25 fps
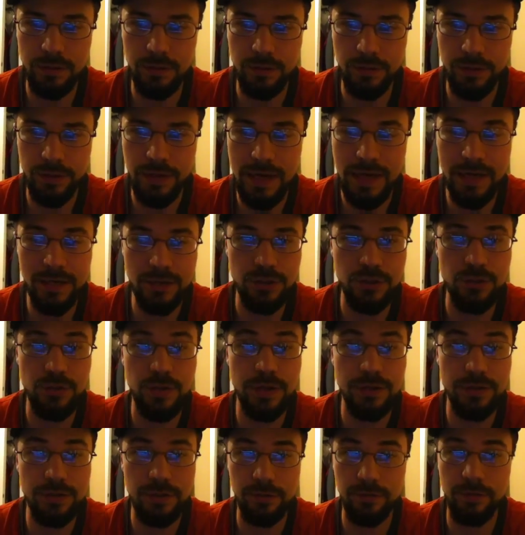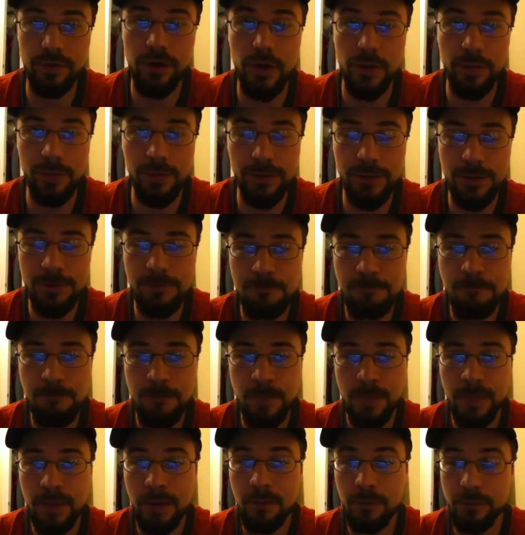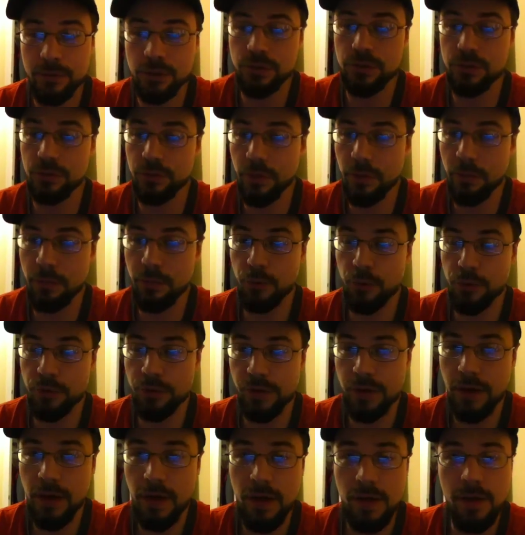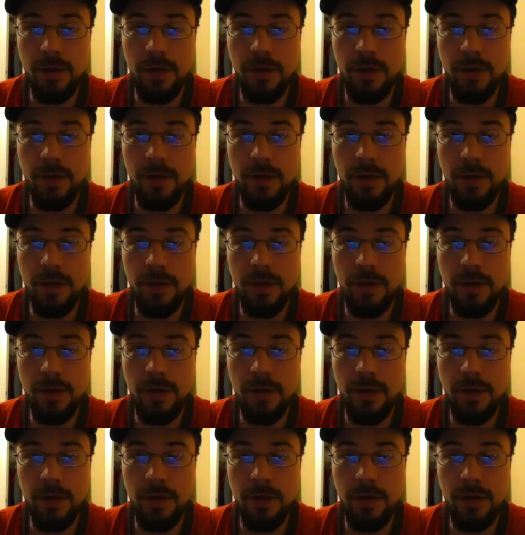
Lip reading: the high stress environment, which is really important.